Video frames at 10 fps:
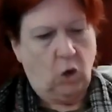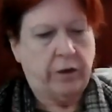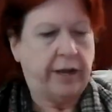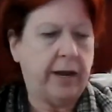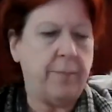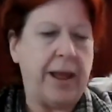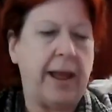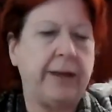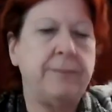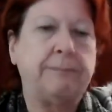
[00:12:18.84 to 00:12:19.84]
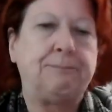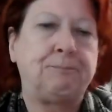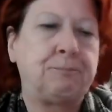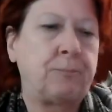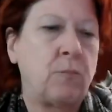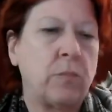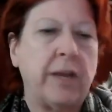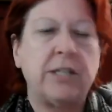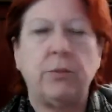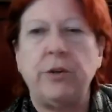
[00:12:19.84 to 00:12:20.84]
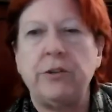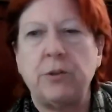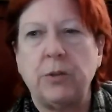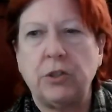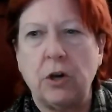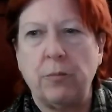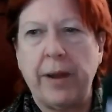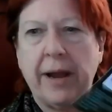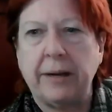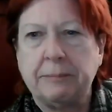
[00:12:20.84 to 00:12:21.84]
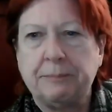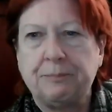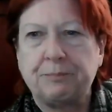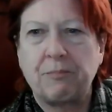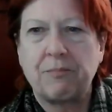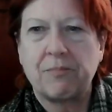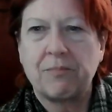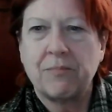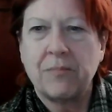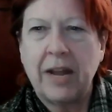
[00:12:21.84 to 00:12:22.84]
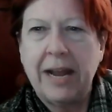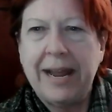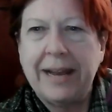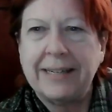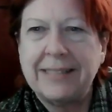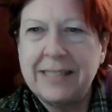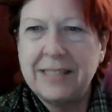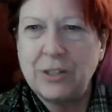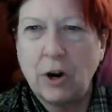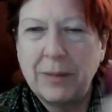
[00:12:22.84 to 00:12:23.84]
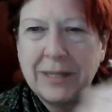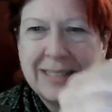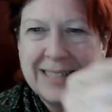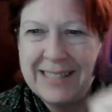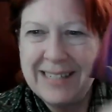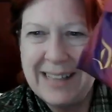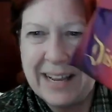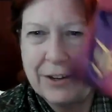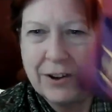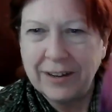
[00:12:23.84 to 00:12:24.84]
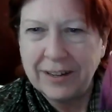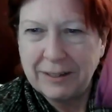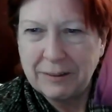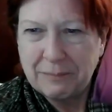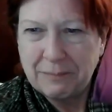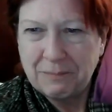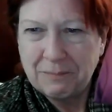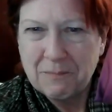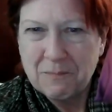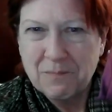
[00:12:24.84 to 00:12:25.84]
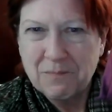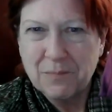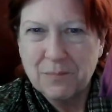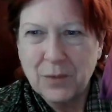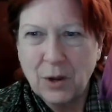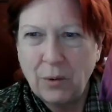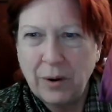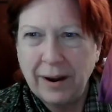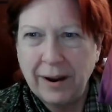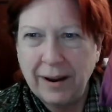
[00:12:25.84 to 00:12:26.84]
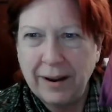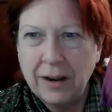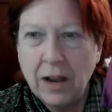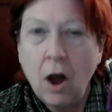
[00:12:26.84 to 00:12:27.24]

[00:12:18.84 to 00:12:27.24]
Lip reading: Okay, I got a bag. It's a reusable tote bag. And it says Starbucks Disneyland on it. Okay.